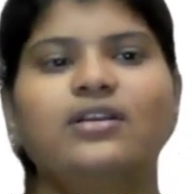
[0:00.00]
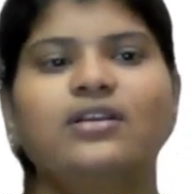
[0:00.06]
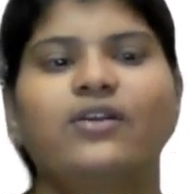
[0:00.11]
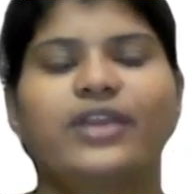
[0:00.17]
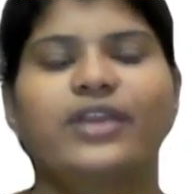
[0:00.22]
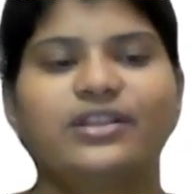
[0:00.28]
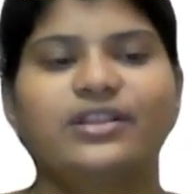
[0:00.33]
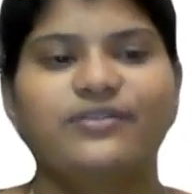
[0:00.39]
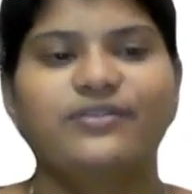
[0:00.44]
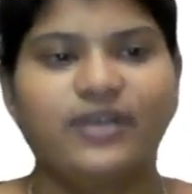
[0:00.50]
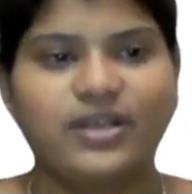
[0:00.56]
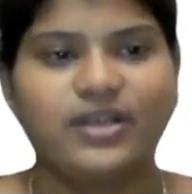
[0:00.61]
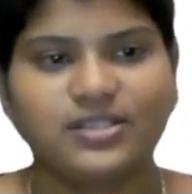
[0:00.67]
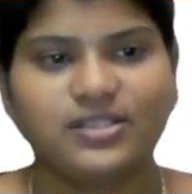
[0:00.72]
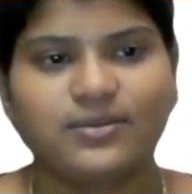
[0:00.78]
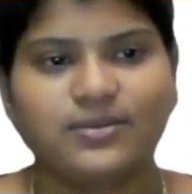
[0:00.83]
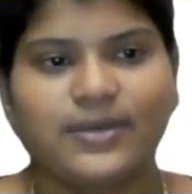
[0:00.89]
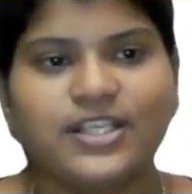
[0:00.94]
Okay, the
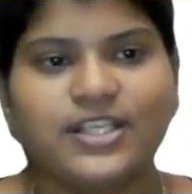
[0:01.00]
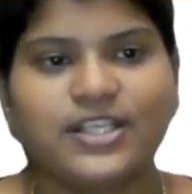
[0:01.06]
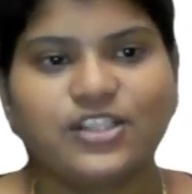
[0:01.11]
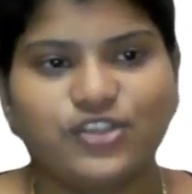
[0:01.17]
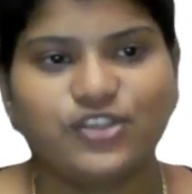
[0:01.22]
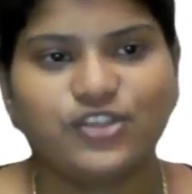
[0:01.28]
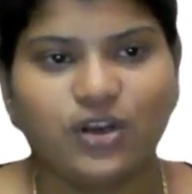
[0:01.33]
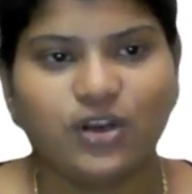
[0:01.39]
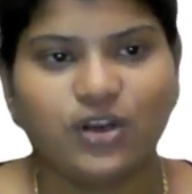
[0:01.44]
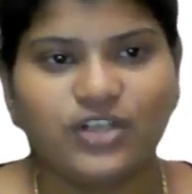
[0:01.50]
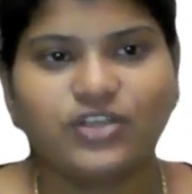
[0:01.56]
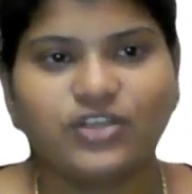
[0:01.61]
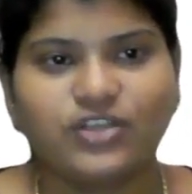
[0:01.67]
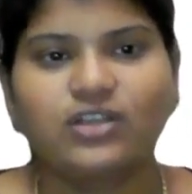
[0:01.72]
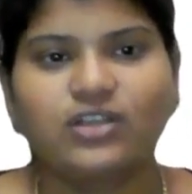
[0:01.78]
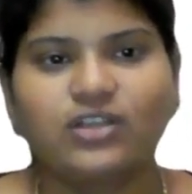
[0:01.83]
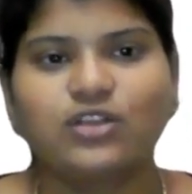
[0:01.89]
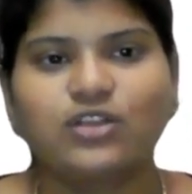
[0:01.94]
first one is
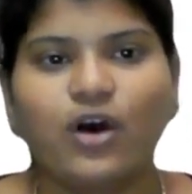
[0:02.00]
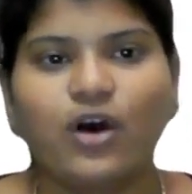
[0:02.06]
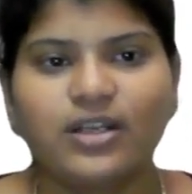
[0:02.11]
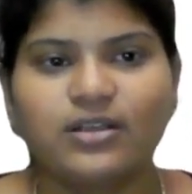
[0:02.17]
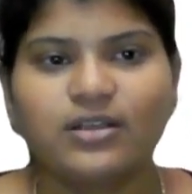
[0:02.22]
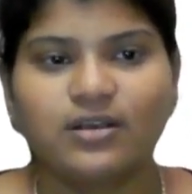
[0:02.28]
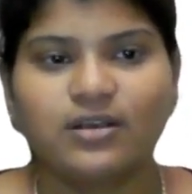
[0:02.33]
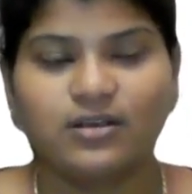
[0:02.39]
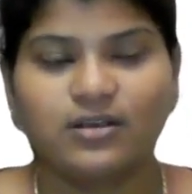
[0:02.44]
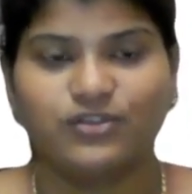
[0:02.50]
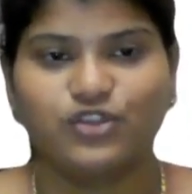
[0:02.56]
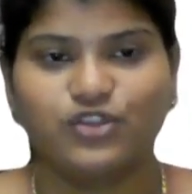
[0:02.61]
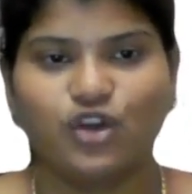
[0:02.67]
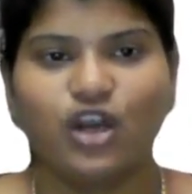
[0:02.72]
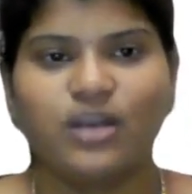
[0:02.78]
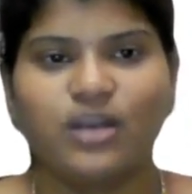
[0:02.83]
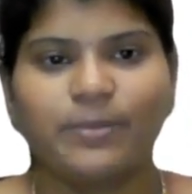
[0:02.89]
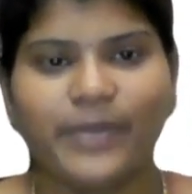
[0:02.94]

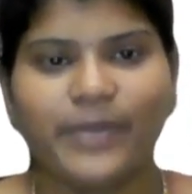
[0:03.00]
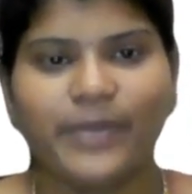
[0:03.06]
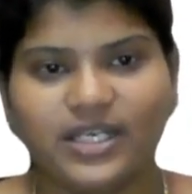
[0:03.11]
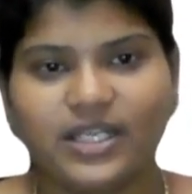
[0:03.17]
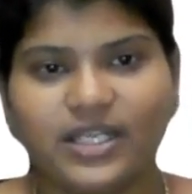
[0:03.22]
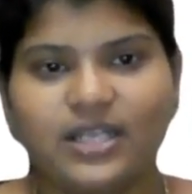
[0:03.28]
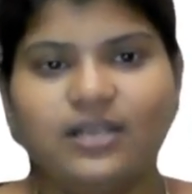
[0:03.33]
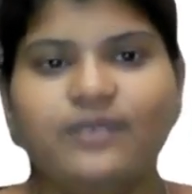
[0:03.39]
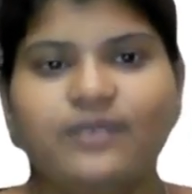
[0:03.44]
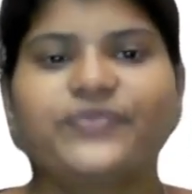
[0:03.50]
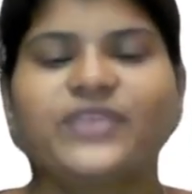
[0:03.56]
John Mendel